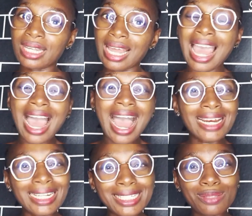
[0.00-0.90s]
And that is
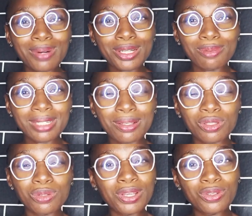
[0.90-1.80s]
why sometimes when
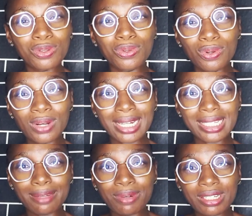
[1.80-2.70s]
you look at a
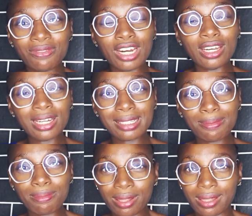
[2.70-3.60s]
breastfeeding nursing
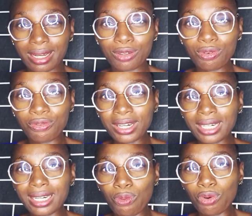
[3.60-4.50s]
mother, you'll find out that
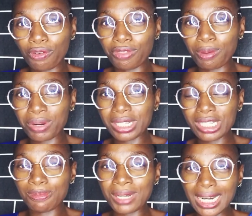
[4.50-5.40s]
one of the breasts is bigger
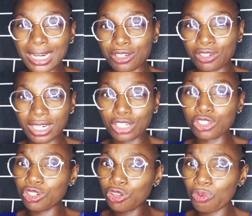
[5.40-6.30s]
than the other. Do you know
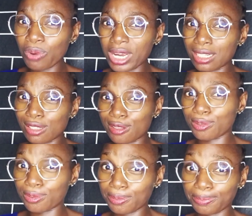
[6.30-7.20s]
why it is so?
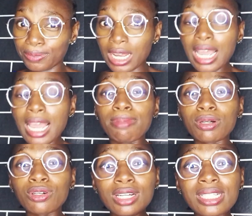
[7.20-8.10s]

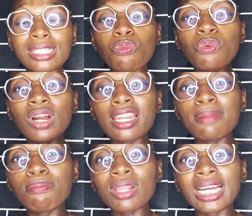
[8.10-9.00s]
Because the one the
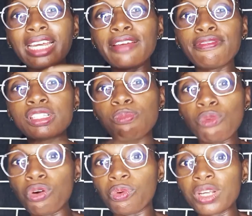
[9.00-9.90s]
mother gives more
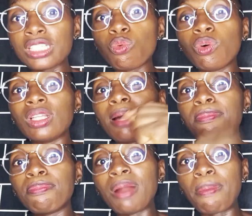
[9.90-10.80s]
is the one that
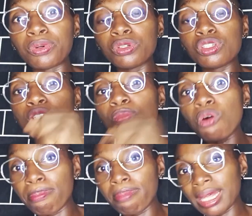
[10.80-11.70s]
produces more
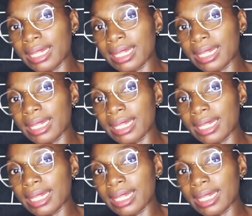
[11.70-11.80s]
milk.